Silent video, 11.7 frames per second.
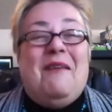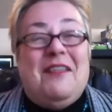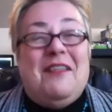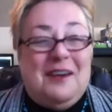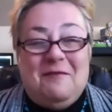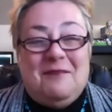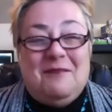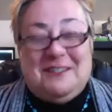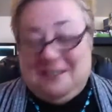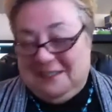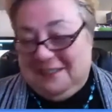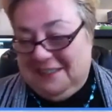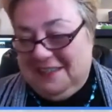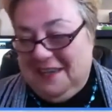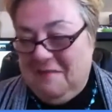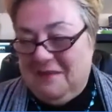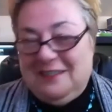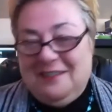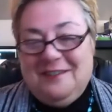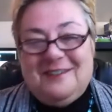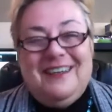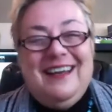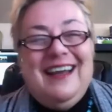I thought it was just the same as
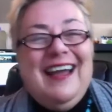usual.